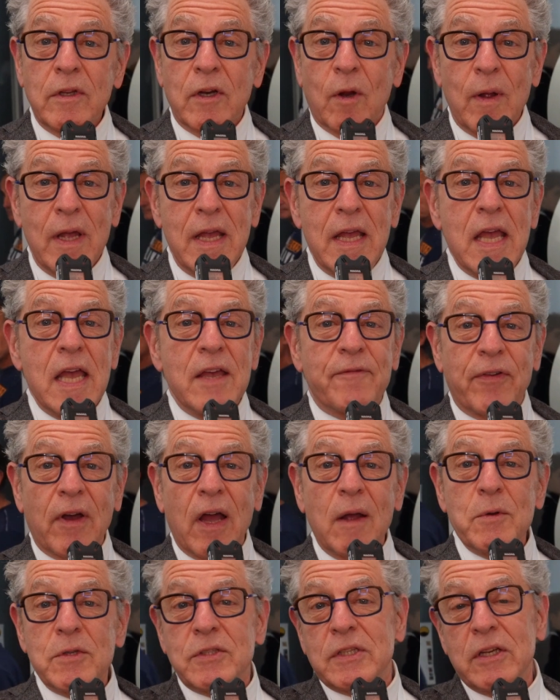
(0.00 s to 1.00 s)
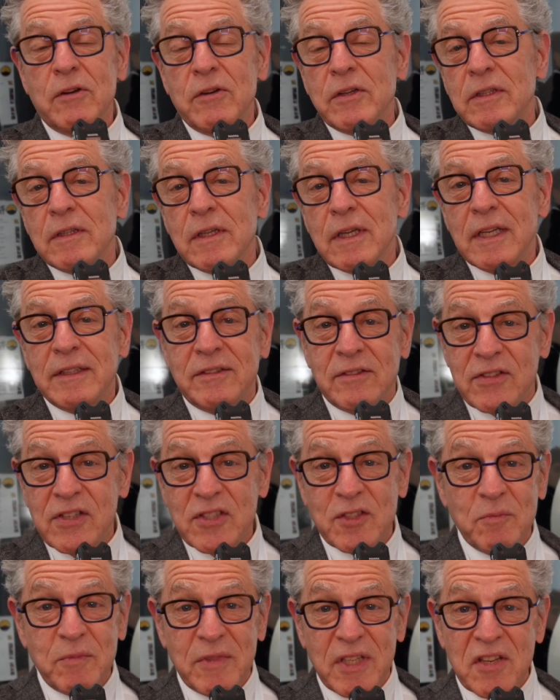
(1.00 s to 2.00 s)
If I was here and a
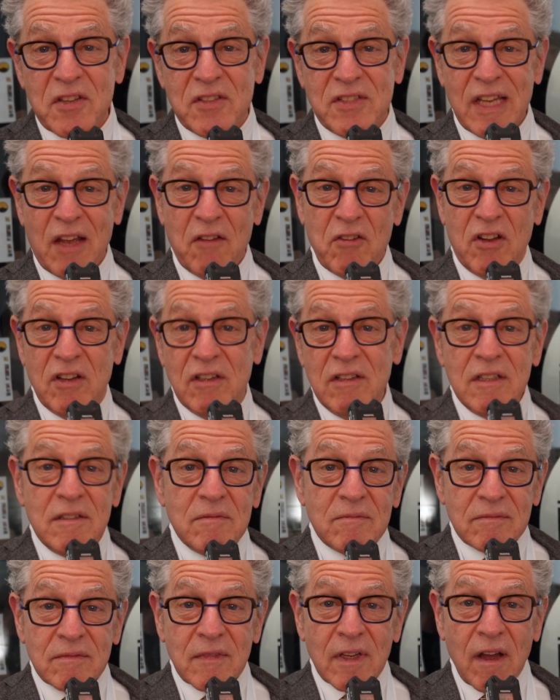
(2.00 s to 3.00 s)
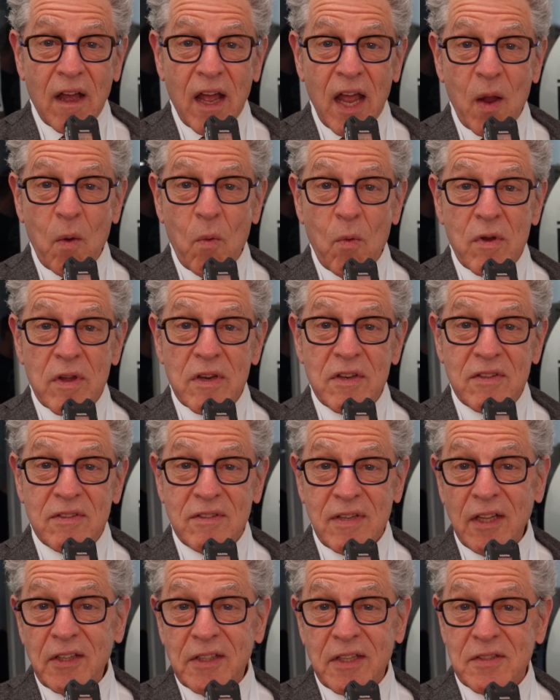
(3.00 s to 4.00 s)
system didn't sound good, I would
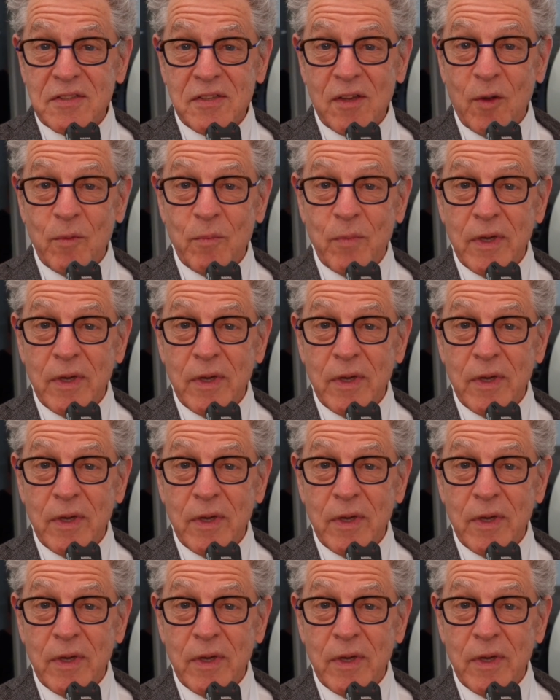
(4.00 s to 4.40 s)
tell you so.